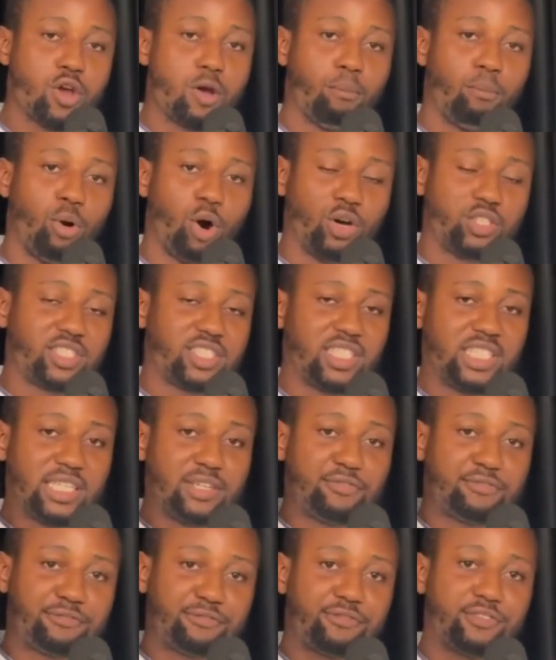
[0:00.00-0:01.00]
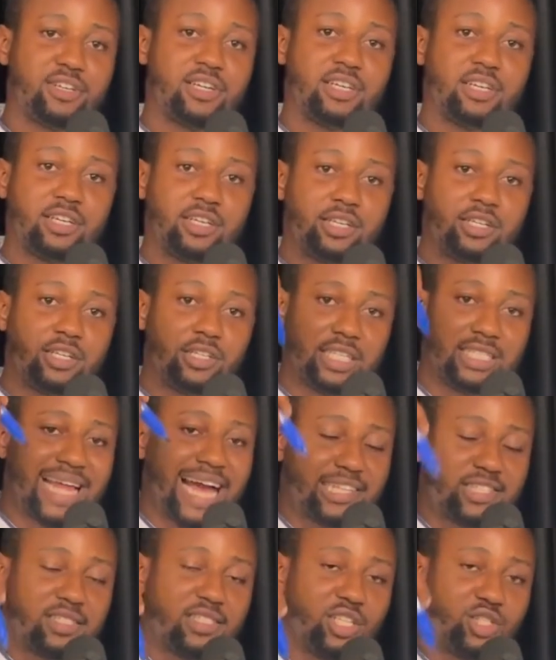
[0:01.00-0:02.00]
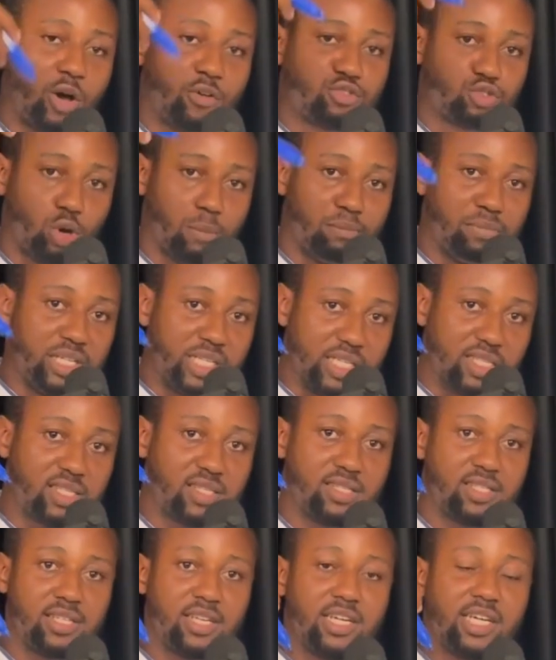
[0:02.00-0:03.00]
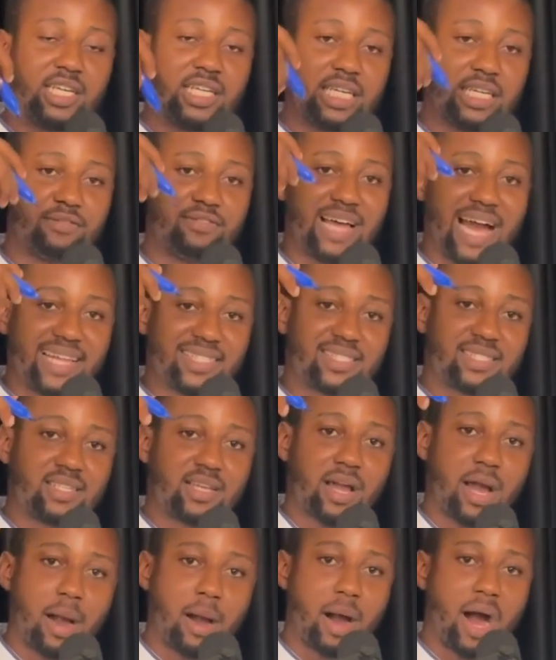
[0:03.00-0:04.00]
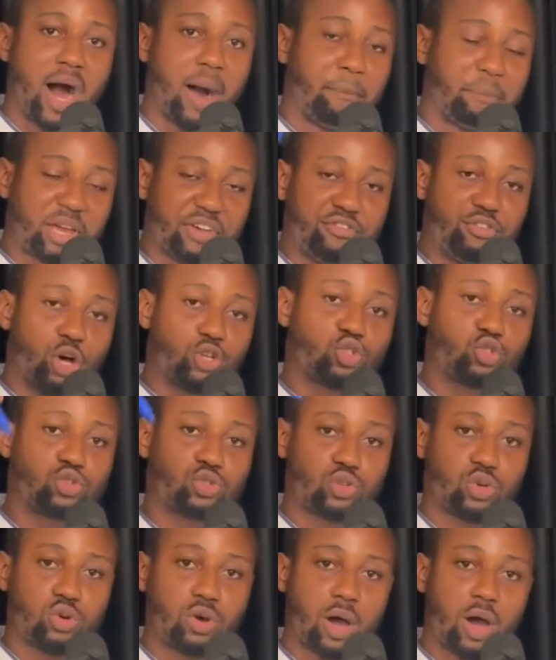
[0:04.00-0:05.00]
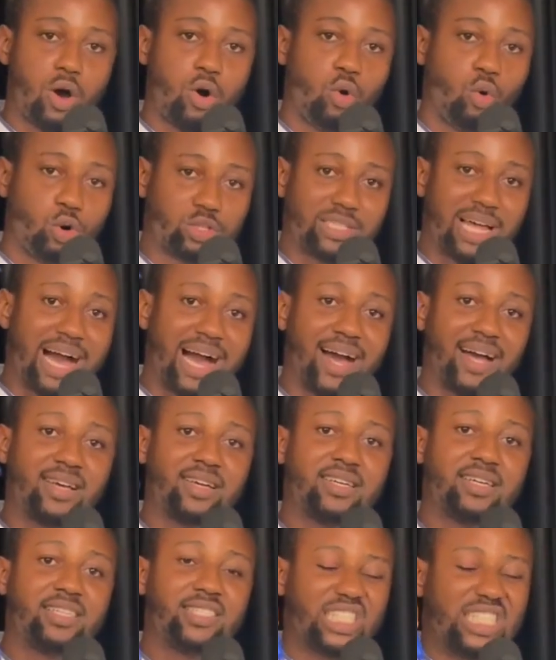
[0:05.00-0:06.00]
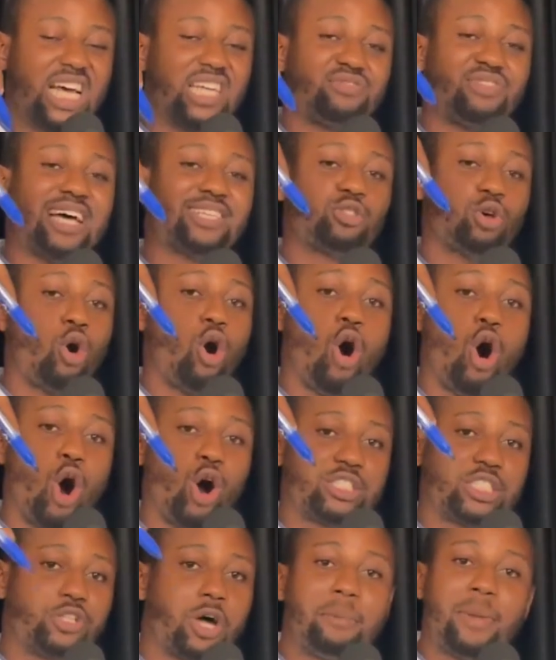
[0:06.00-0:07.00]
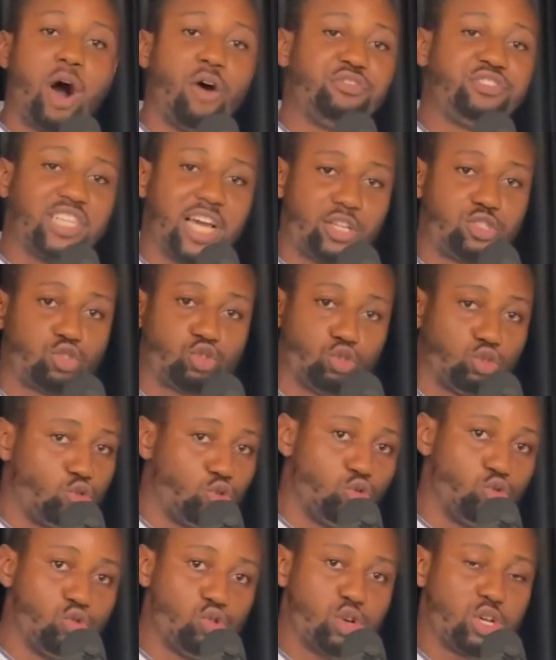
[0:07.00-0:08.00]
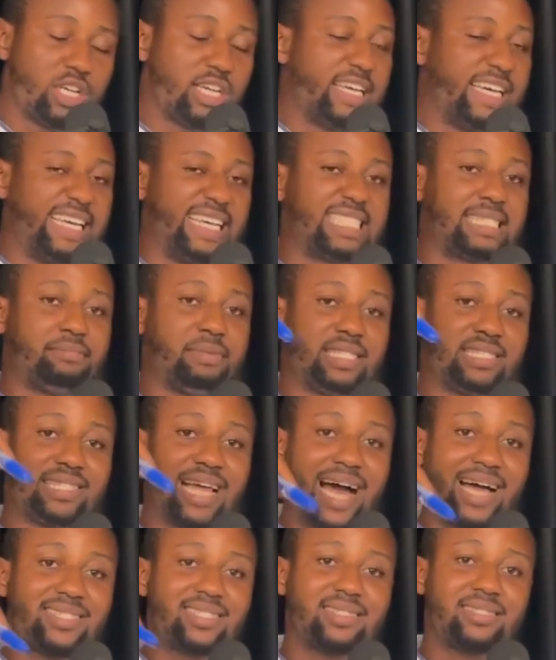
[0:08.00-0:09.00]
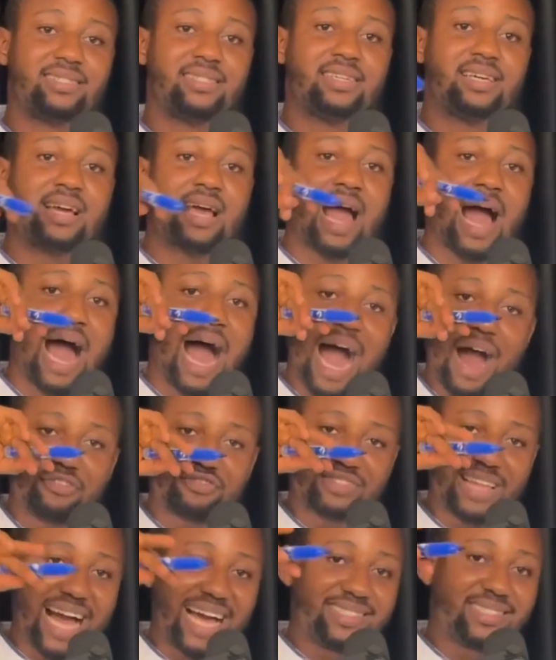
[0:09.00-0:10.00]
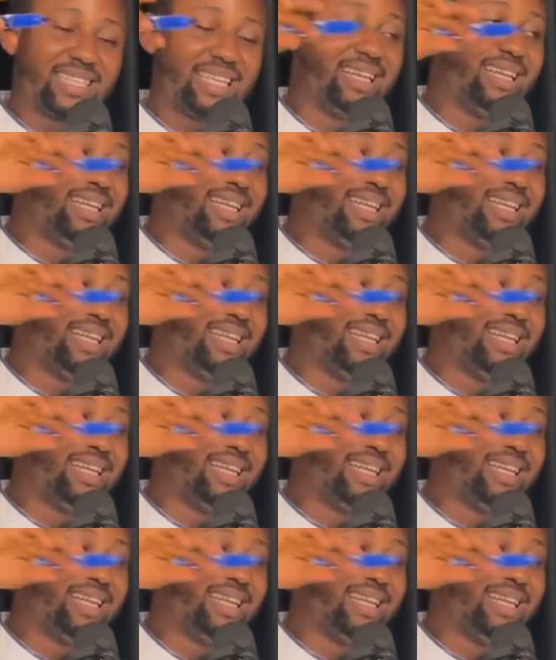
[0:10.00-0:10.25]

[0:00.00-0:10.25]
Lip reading: But if in that deed of sublease, if that previous owner transfers all the number of years to you, it means that after the